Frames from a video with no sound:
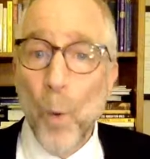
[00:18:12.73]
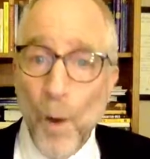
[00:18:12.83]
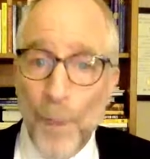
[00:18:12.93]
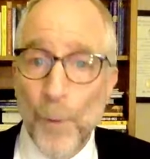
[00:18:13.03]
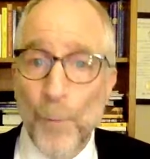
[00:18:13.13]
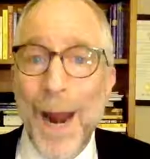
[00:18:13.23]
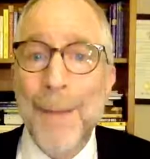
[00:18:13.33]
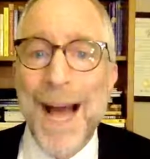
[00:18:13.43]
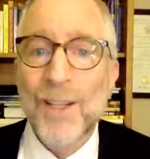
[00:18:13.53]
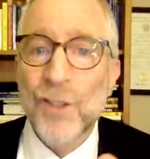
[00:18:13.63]
what the
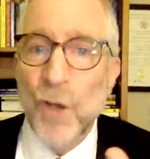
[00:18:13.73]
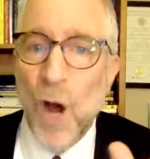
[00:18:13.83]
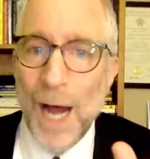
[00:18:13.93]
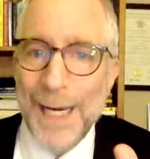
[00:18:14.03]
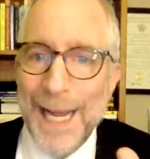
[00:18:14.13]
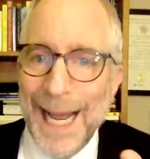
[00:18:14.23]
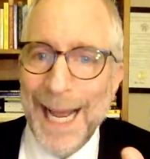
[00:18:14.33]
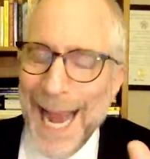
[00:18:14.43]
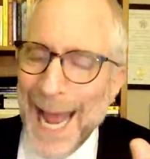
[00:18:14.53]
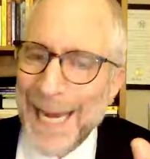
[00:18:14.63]
rabbis taught.
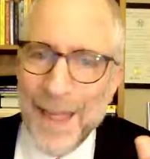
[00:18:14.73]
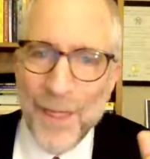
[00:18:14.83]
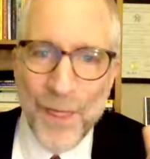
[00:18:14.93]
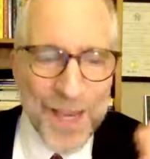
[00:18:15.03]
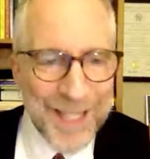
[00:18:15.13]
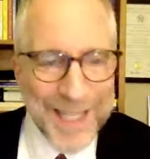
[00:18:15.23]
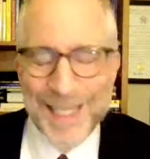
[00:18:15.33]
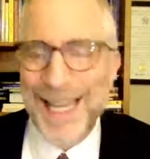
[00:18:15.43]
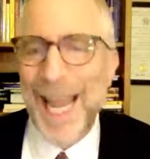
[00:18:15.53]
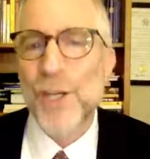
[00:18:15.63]
Again, this
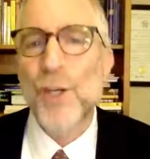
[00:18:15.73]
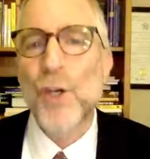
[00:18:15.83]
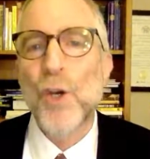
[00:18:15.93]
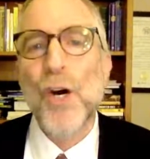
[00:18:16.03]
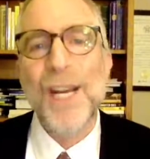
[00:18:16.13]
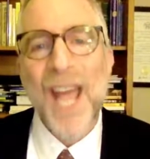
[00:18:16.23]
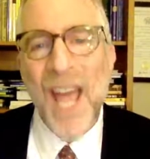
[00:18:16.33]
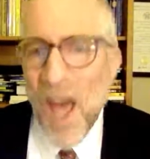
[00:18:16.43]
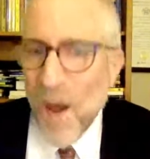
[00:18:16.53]
is a good